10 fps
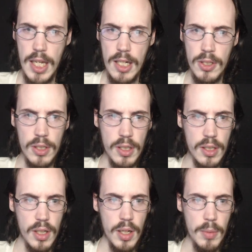Teacher,
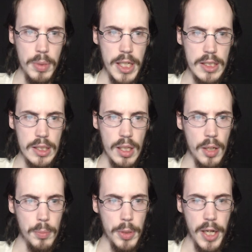please,
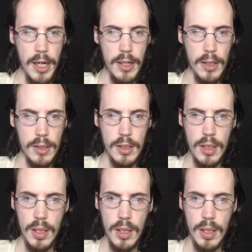bring Ed here.